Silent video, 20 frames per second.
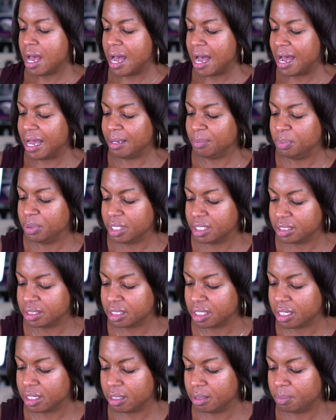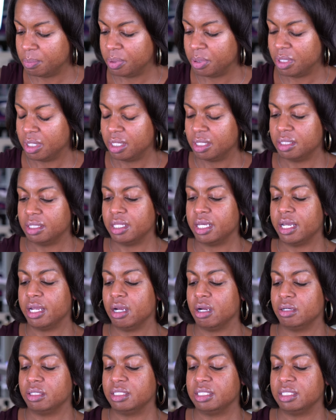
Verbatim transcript: I picked up their